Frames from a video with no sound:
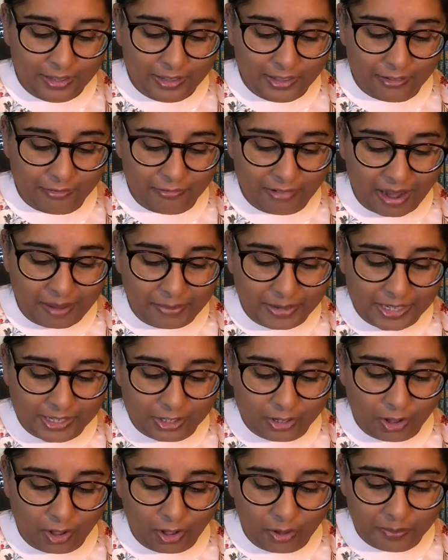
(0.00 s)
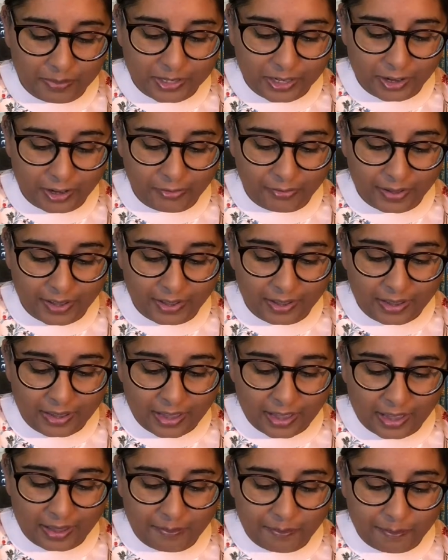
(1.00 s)
The rabbits hopped over
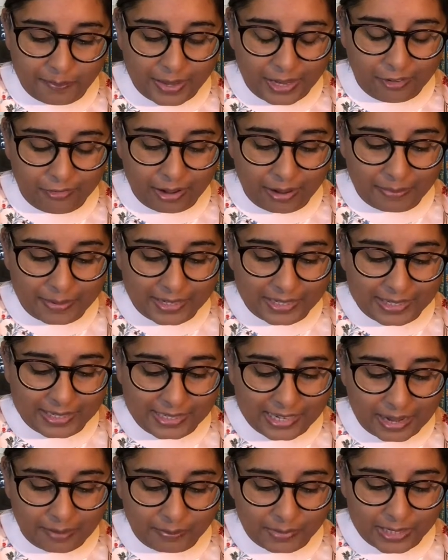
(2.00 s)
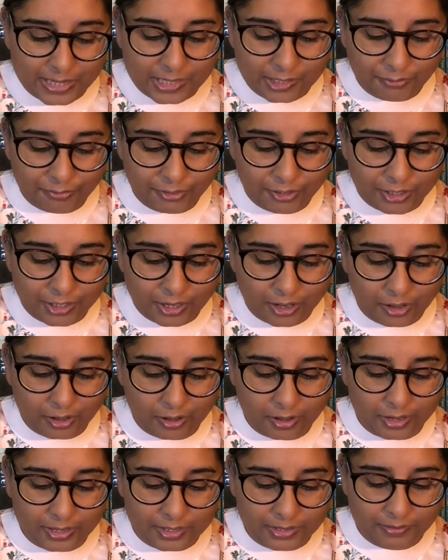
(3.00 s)
and Big Rabbit stamped his foot
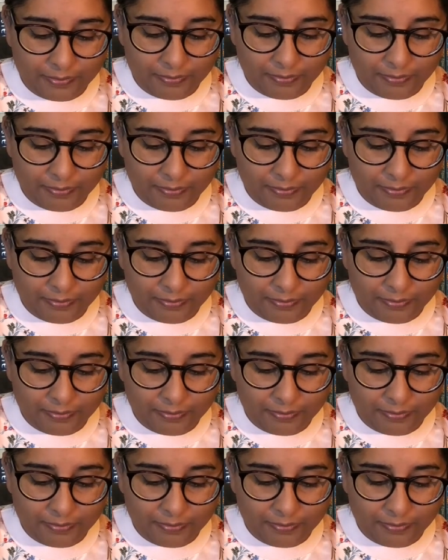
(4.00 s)
hard.